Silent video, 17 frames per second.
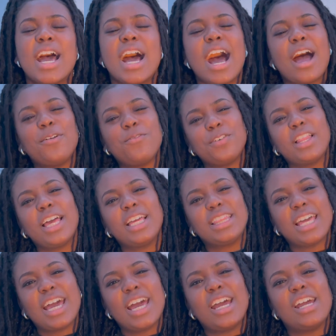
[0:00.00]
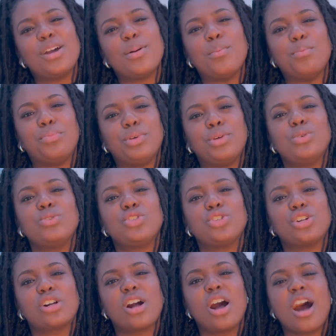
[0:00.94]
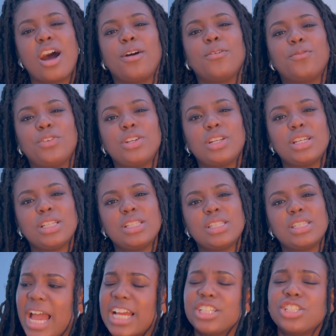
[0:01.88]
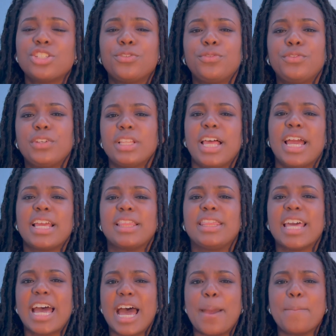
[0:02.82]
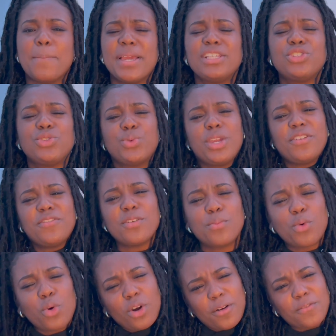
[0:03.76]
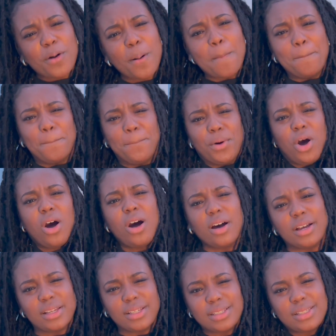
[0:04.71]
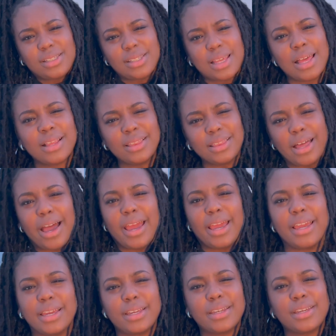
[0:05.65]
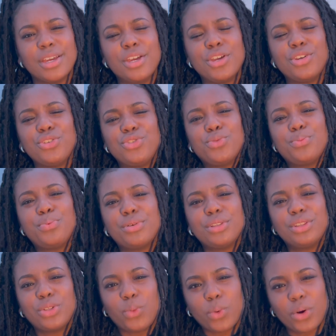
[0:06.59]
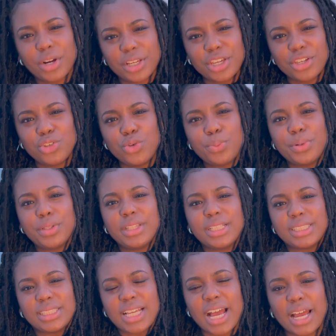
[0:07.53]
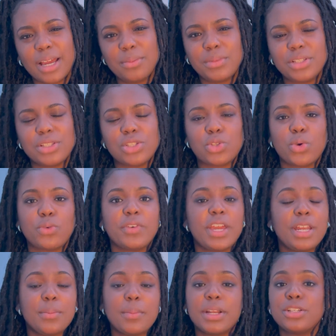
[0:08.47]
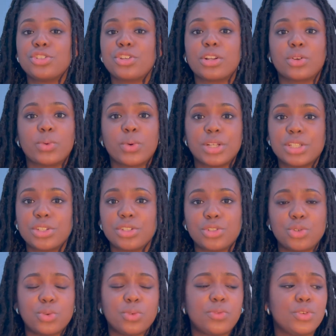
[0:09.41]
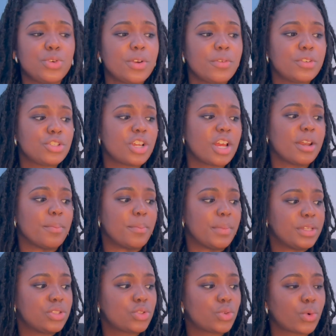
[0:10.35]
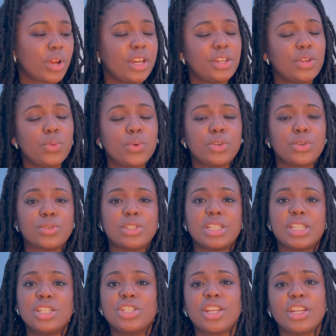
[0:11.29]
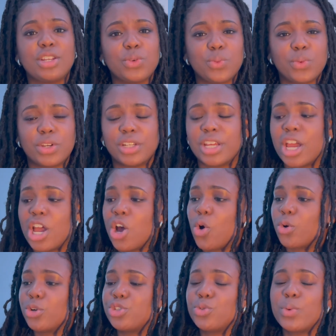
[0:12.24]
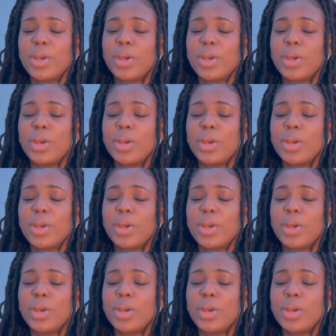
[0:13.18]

I feel like that builds your confidence. I just feel like that makes you even more of a boss. Like, you put the work in, you put the time in. So if anybody try to question you, if you ever try to mentor anyone or teach anyone or do